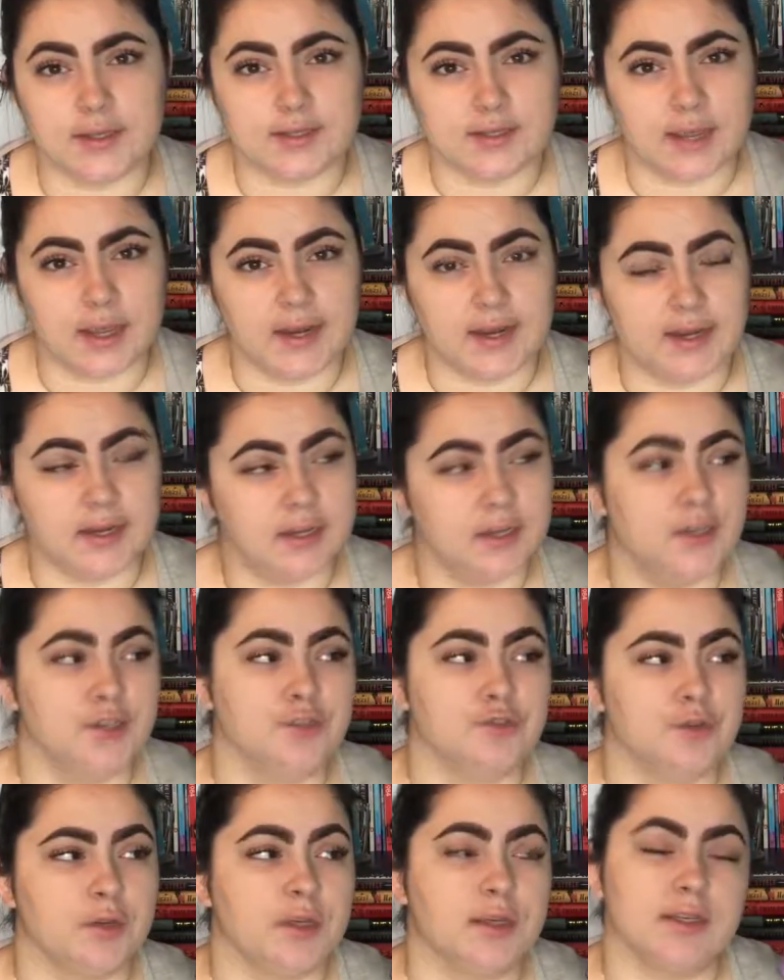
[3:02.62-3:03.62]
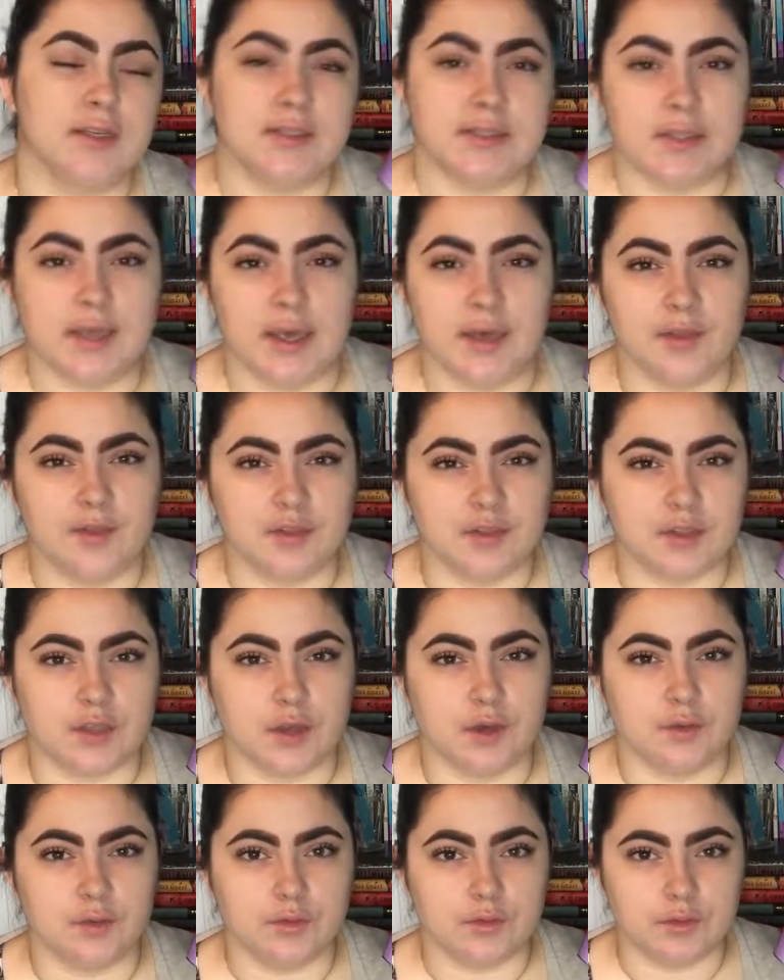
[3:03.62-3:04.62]
excited and intrigued to see how this
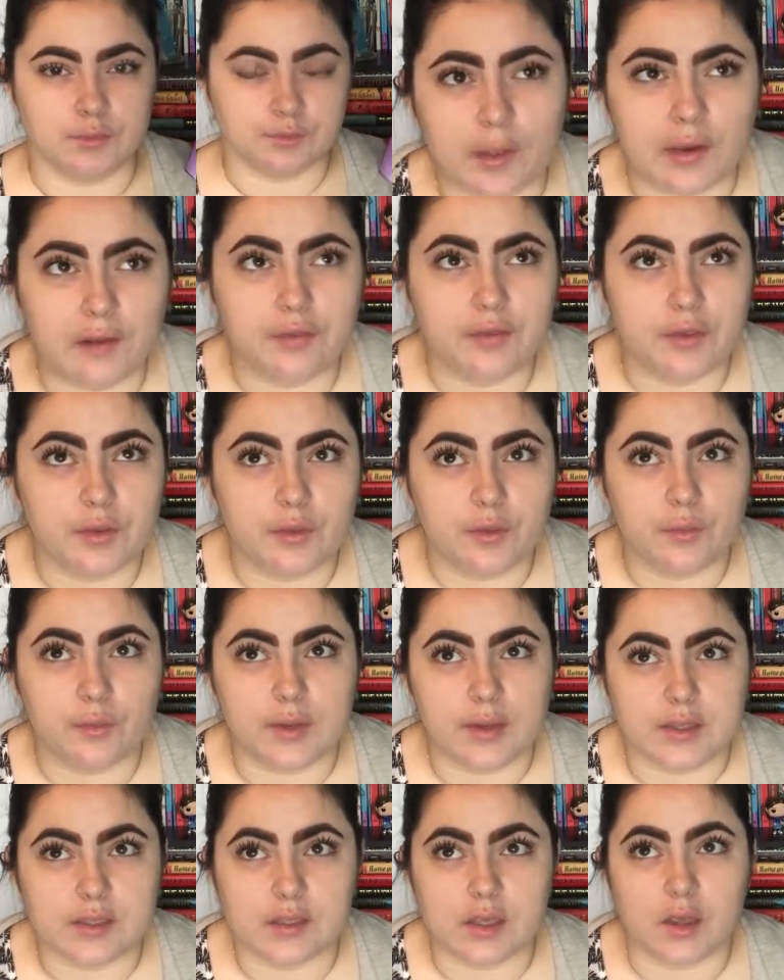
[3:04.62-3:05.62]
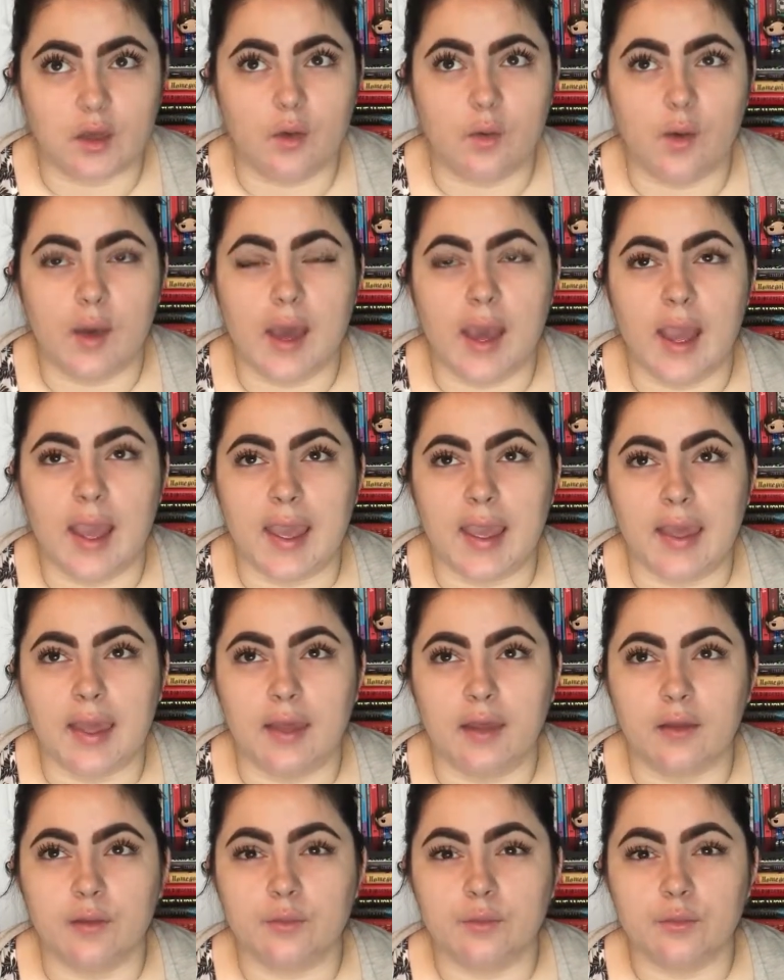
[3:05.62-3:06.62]
goes. Quite a few weeks ago,
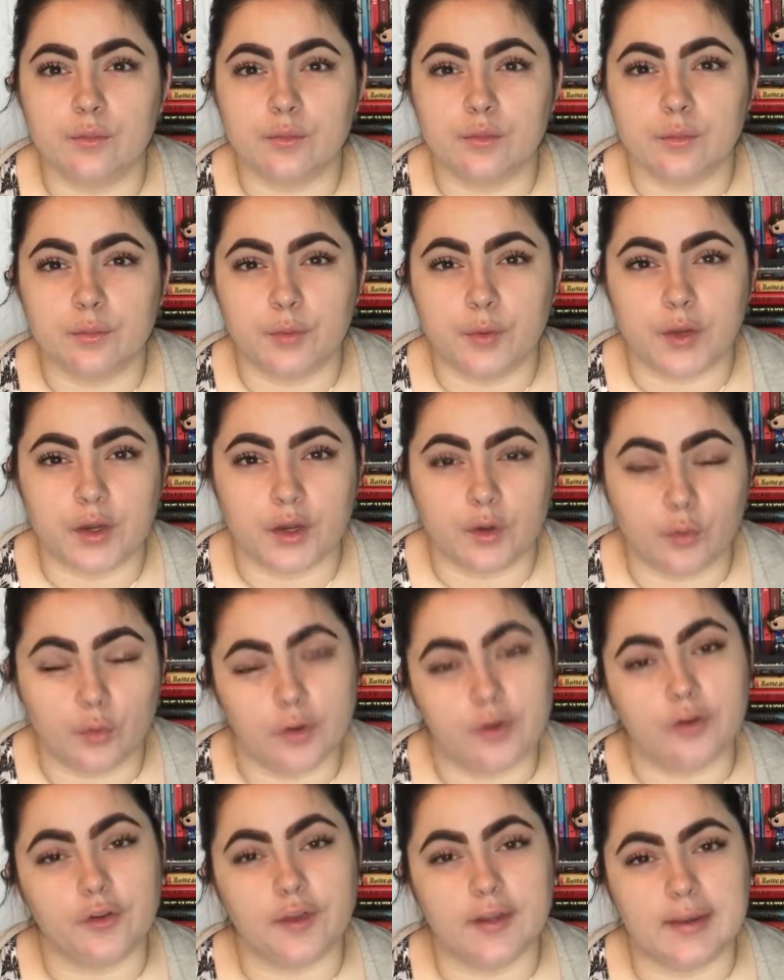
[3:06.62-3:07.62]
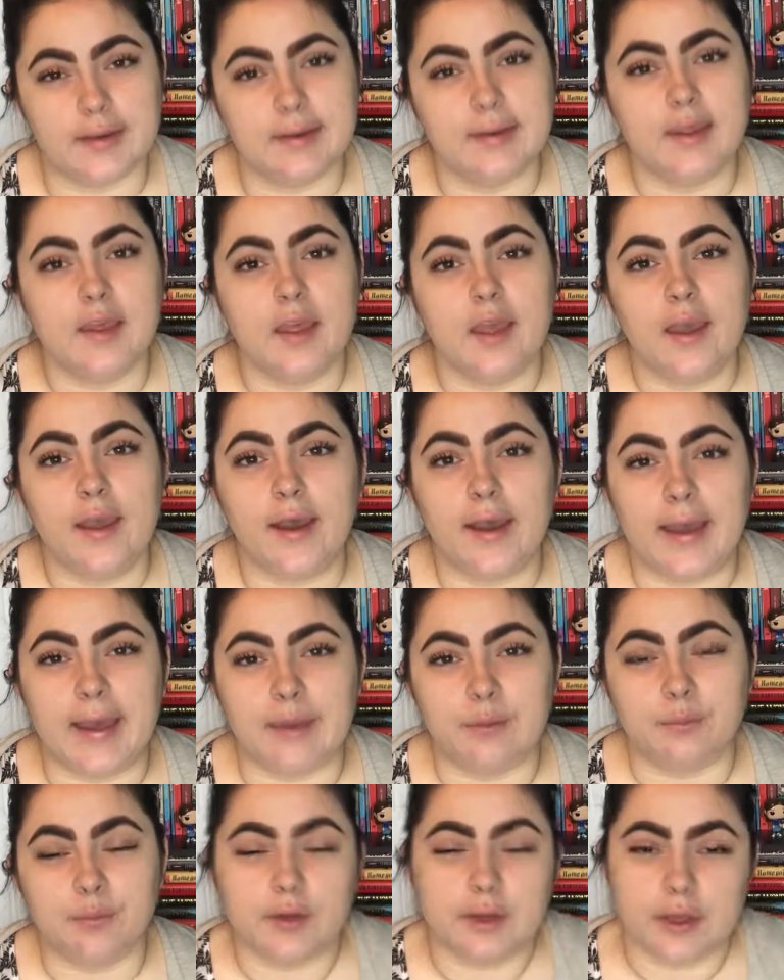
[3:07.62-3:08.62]
I put an order in
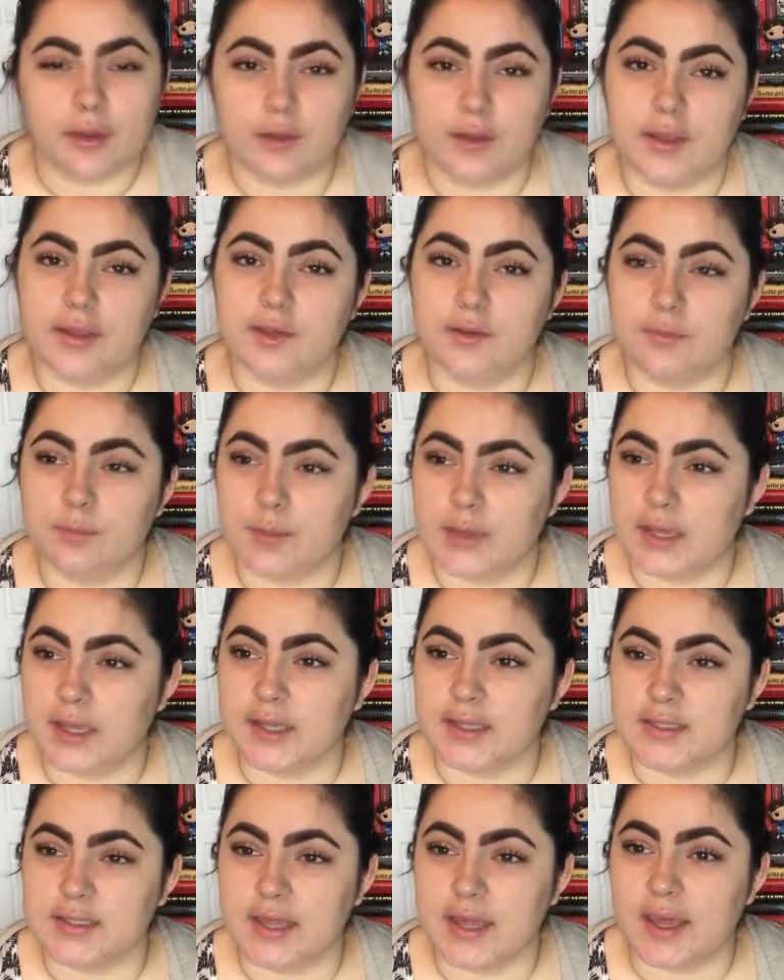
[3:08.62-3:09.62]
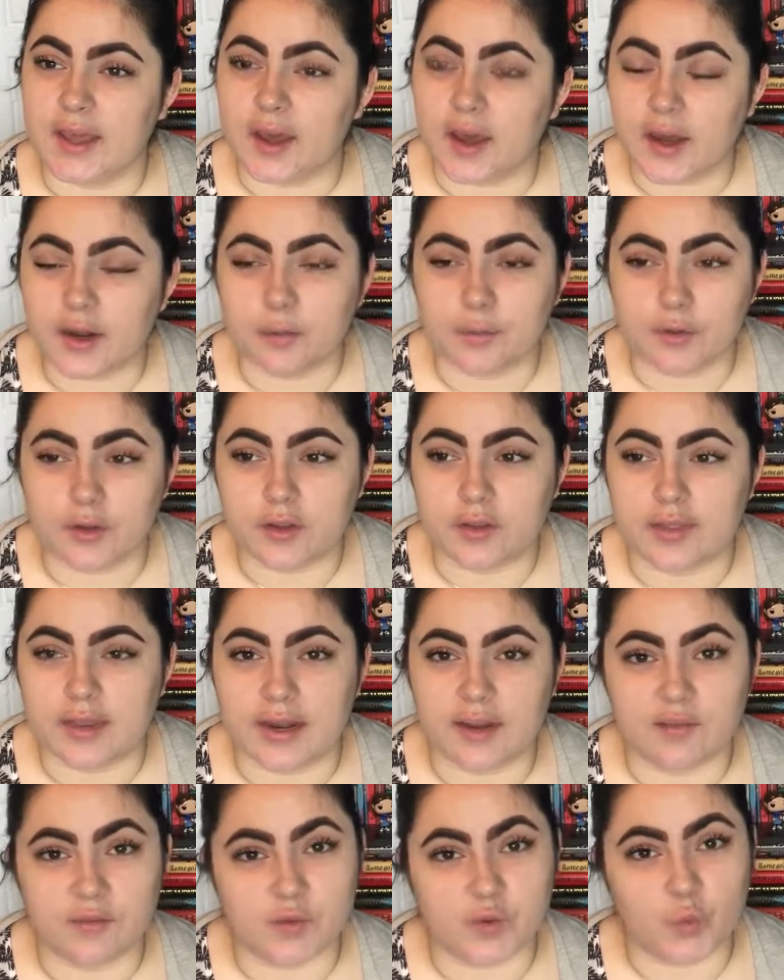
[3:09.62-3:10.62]
at Book Outlet because they got a book that
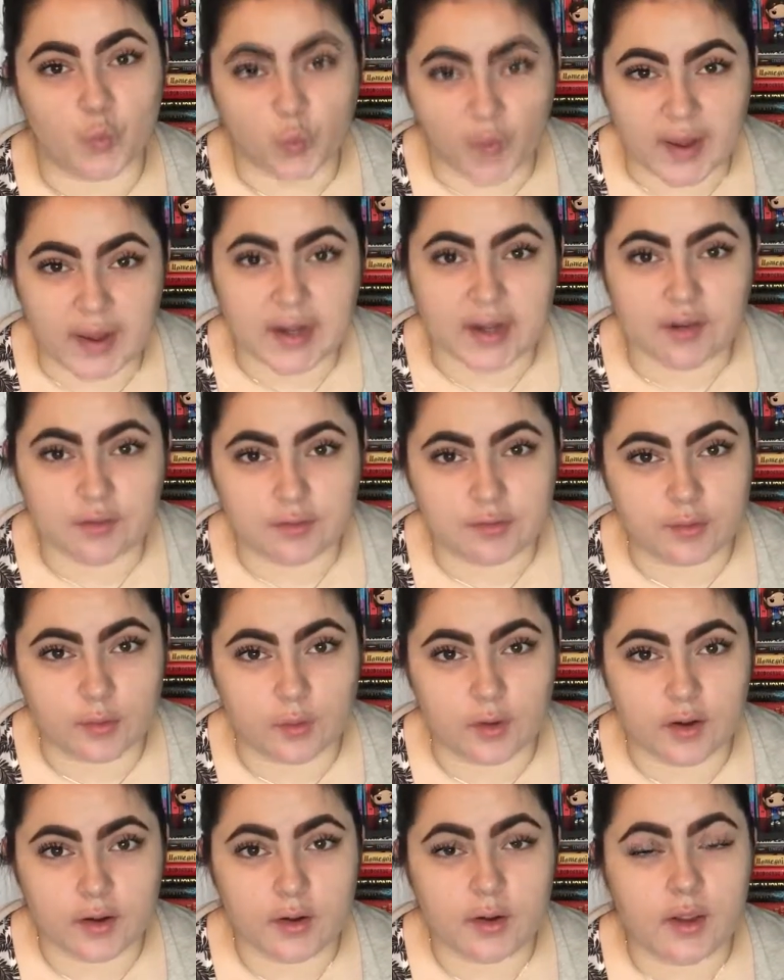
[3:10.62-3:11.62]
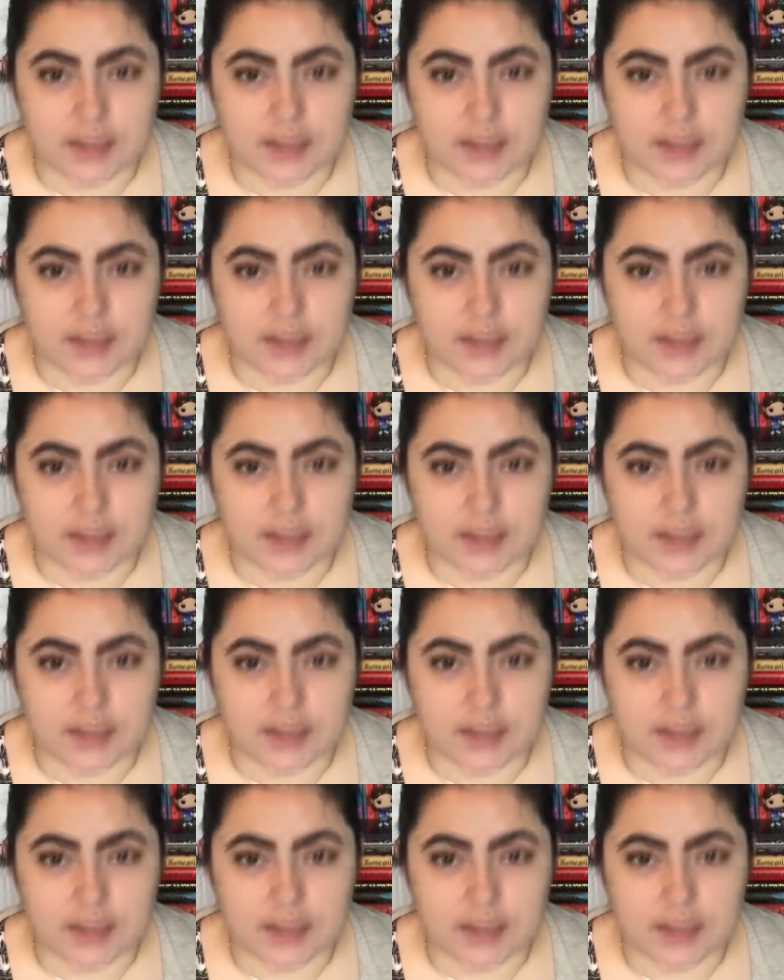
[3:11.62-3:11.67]
I've been waiting for.